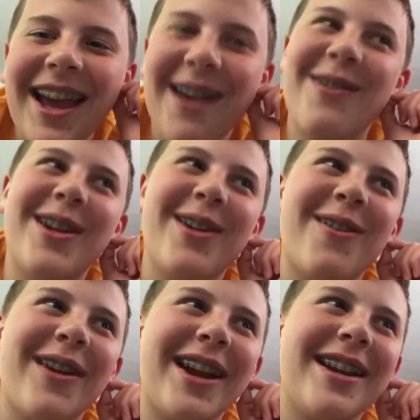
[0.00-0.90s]
Kevin
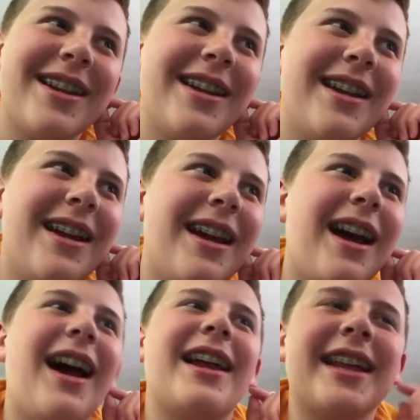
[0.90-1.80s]
Durant.
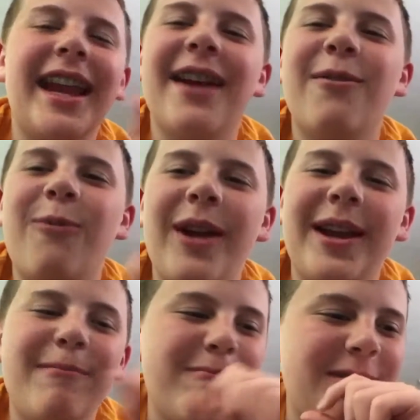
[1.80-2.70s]
I can't
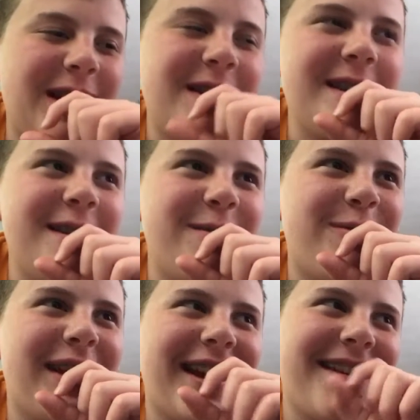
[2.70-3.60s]
wait to see
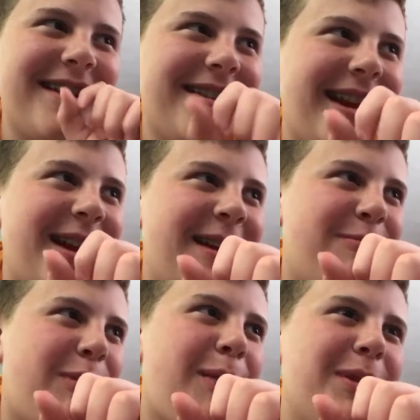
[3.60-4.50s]
what he has to say.
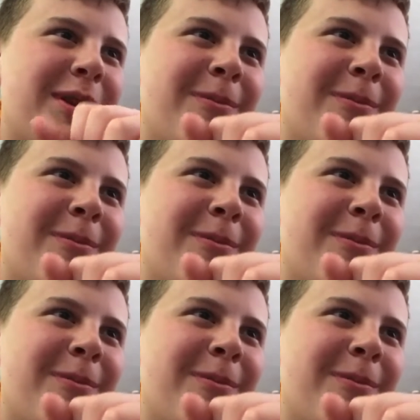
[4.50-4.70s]
Probably